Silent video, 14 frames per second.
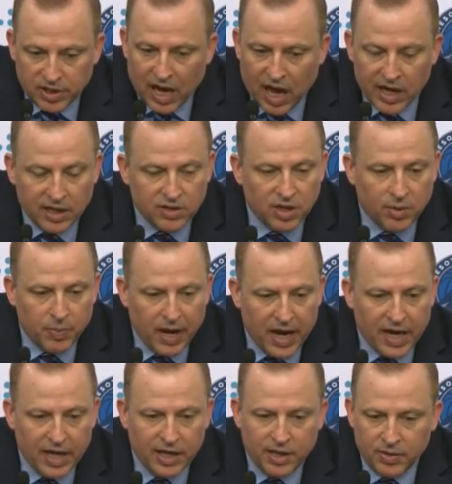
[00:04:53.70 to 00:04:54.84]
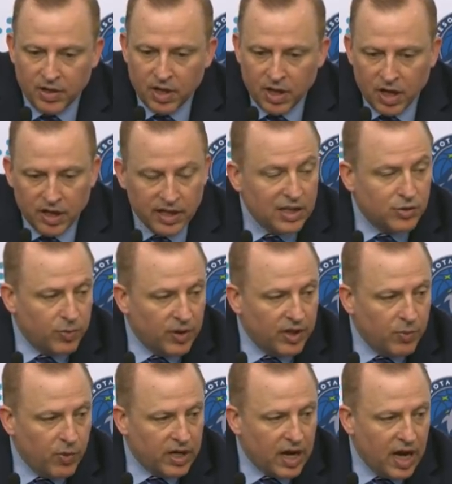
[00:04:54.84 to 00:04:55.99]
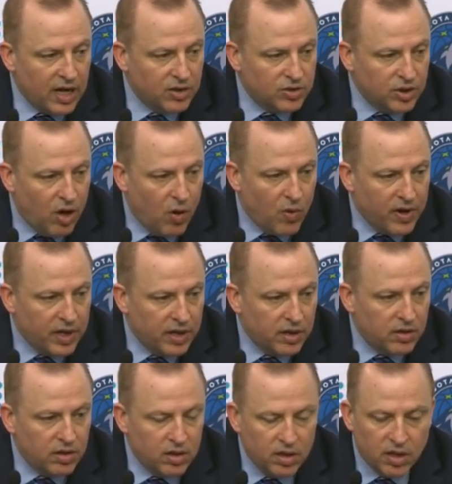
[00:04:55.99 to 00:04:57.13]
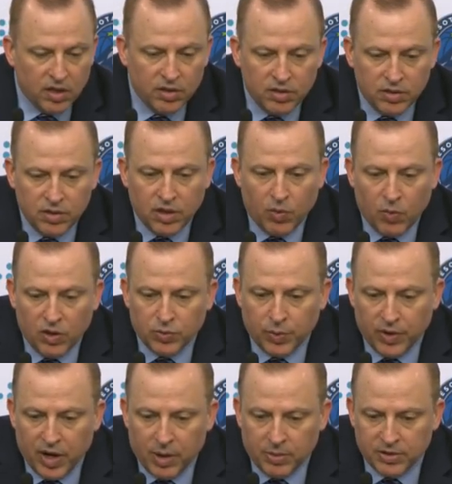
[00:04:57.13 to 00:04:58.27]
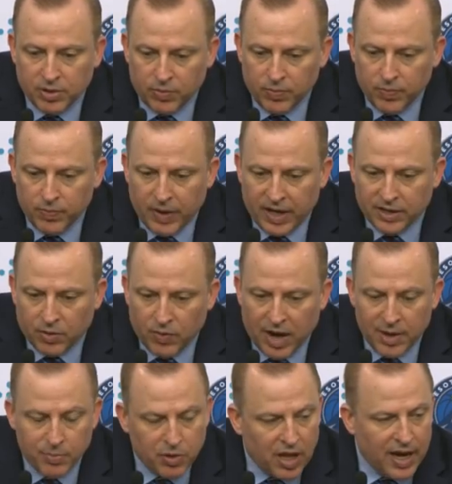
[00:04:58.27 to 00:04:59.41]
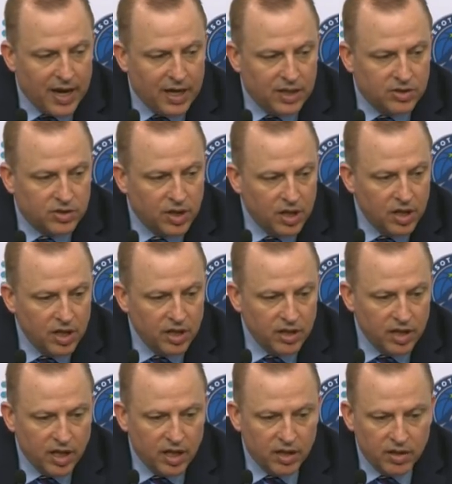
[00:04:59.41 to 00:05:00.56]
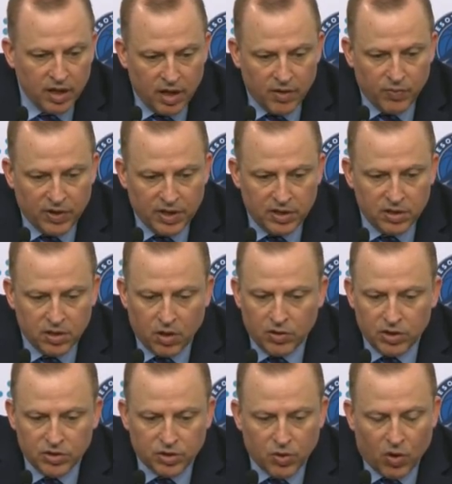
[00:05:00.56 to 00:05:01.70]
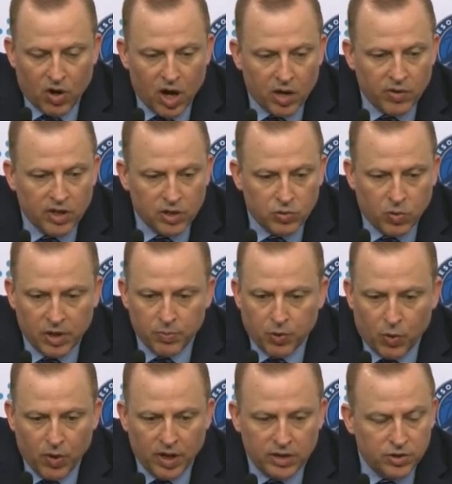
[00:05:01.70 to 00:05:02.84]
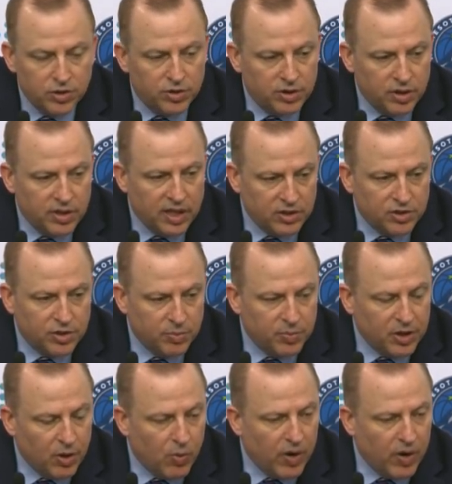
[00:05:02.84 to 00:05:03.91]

got into the paint. That's really what got us going. And then, you know, once we were able to make the right plays, that, and we, you know, you score 120 points, you should, that should be a